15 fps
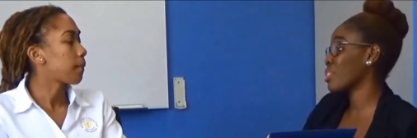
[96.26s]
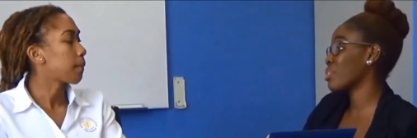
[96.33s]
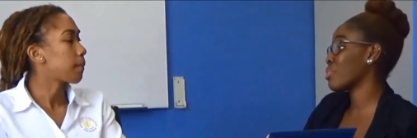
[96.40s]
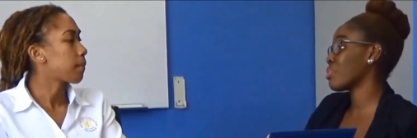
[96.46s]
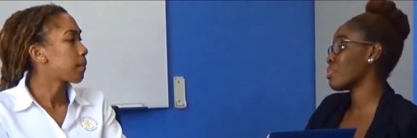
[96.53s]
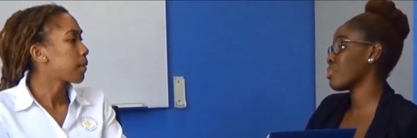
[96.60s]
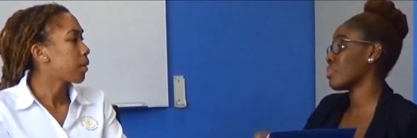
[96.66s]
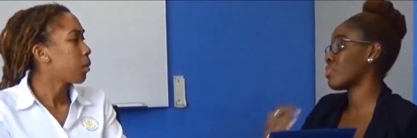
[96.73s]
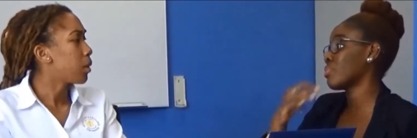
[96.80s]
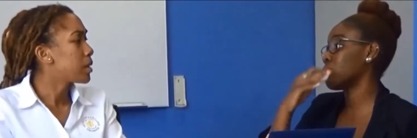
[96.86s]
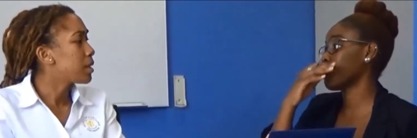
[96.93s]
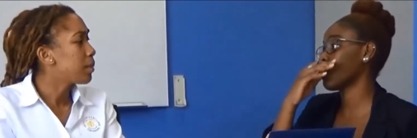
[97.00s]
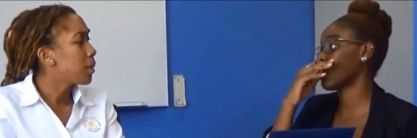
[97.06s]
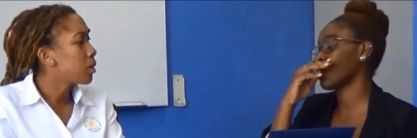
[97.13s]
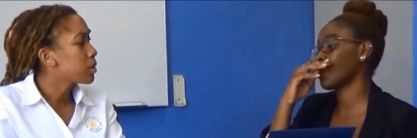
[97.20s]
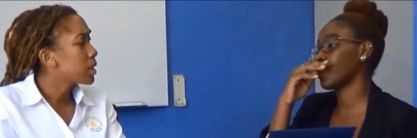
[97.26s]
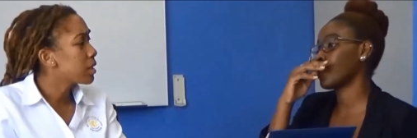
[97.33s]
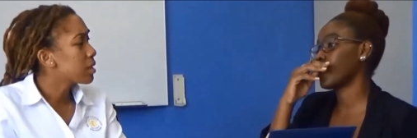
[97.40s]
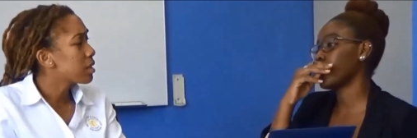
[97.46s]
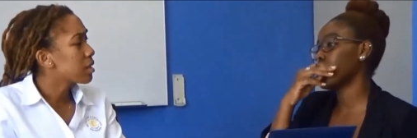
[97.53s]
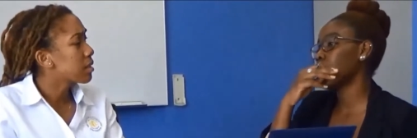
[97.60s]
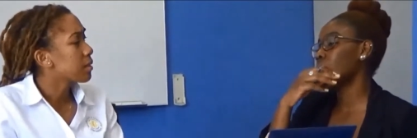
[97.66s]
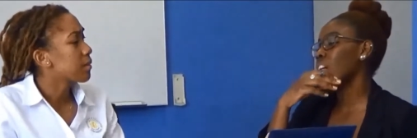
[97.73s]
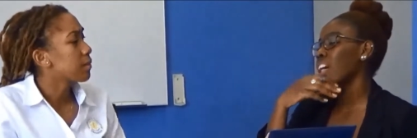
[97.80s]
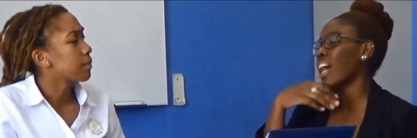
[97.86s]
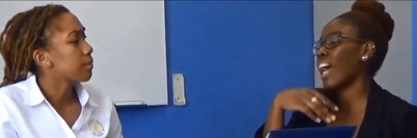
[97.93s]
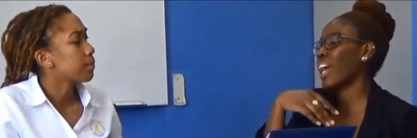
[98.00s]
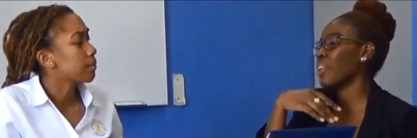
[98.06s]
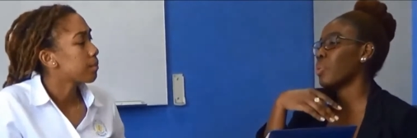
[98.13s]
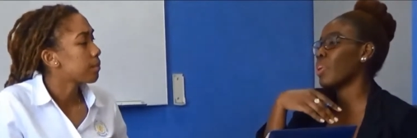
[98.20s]
Speaker 1: you know. What about it?
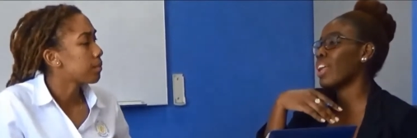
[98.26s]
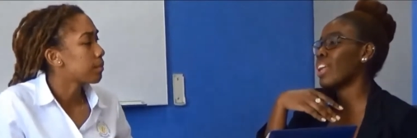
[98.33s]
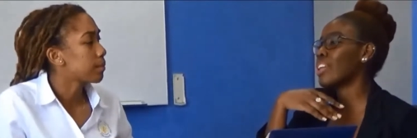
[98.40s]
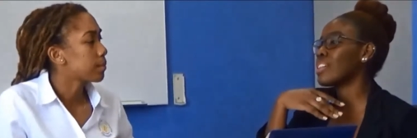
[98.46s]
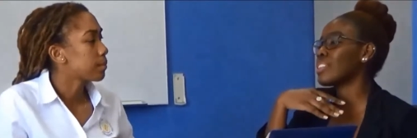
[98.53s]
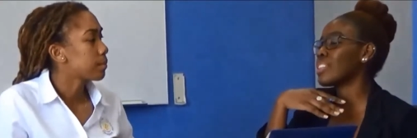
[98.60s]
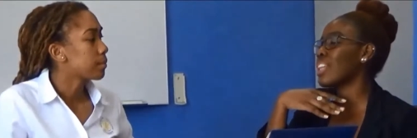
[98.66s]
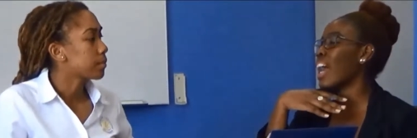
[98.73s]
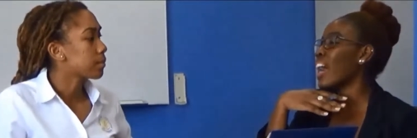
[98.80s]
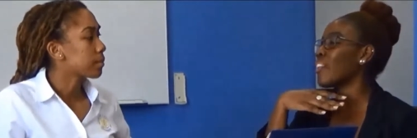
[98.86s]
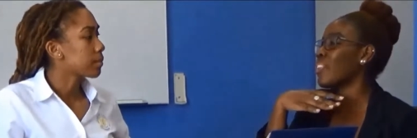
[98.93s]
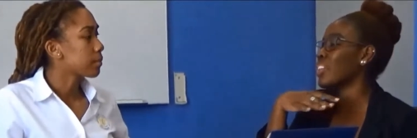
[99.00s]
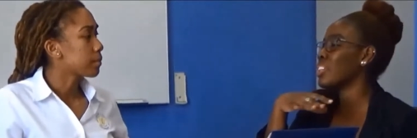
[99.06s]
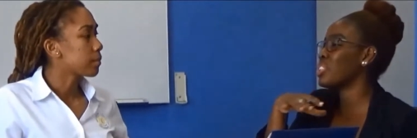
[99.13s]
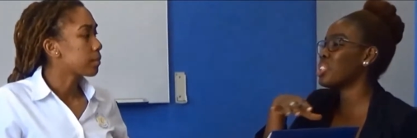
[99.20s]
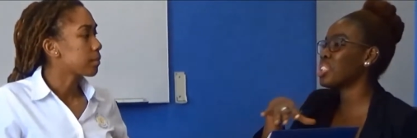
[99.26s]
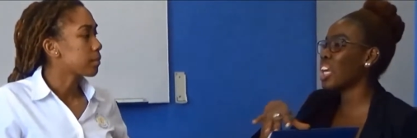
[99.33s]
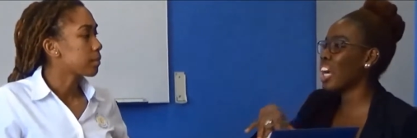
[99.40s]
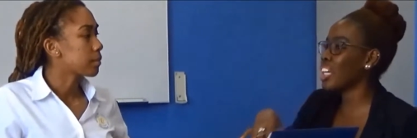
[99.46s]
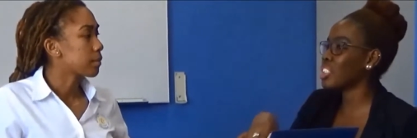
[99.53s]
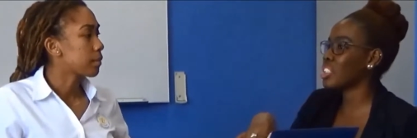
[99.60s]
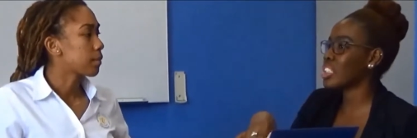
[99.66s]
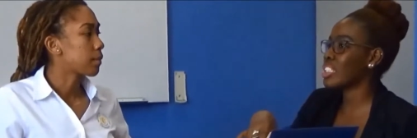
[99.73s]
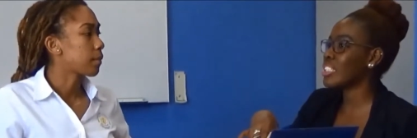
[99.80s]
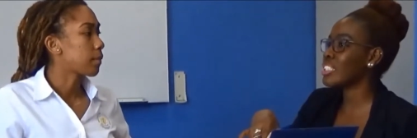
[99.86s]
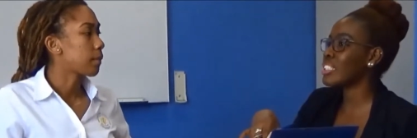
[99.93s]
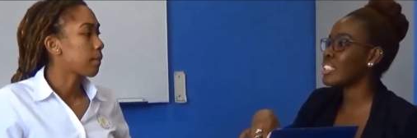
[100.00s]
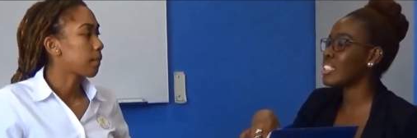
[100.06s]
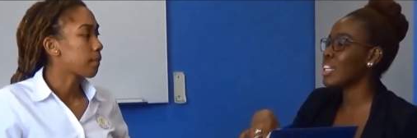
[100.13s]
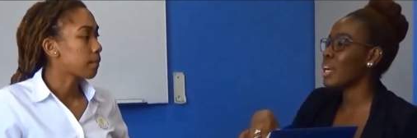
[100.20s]
I know that it doesn't have any
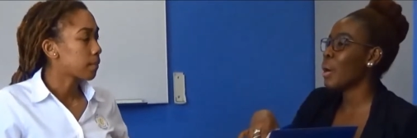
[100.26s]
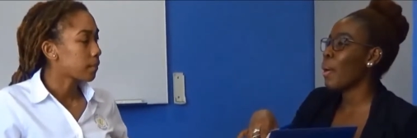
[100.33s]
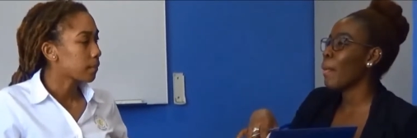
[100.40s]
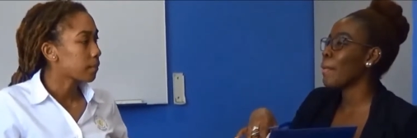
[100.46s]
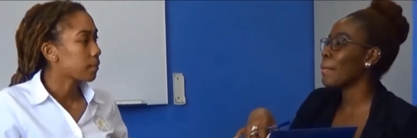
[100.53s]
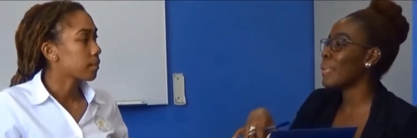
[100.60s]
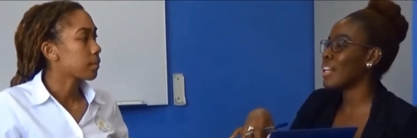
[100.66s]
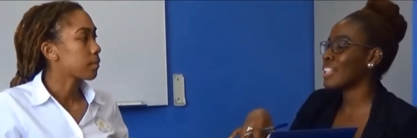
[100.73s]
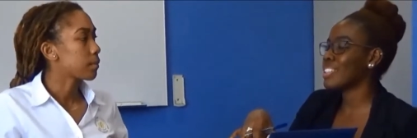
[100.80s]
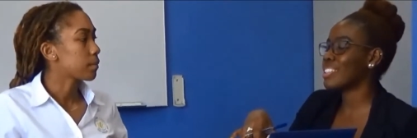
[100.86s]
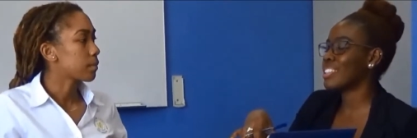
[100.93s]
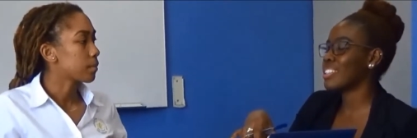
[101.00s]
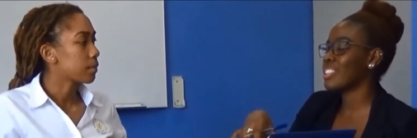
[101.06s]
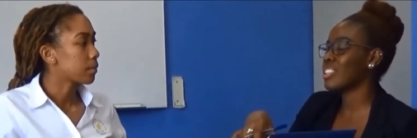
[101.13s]
charges, but